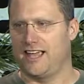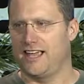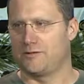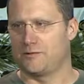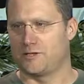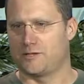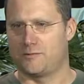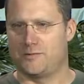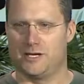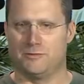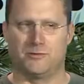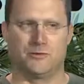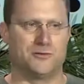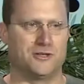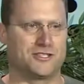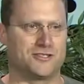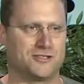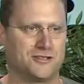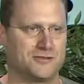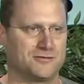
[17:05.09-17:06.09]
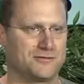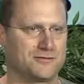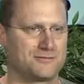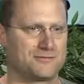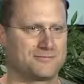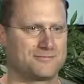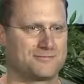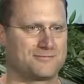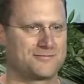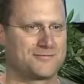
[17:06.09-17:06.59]
hand with the people we serve.
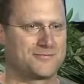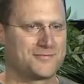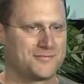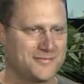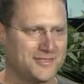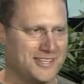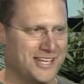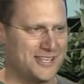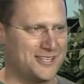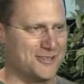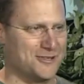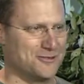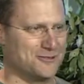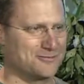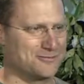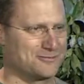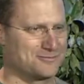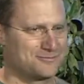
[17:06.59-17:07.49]
Thank you.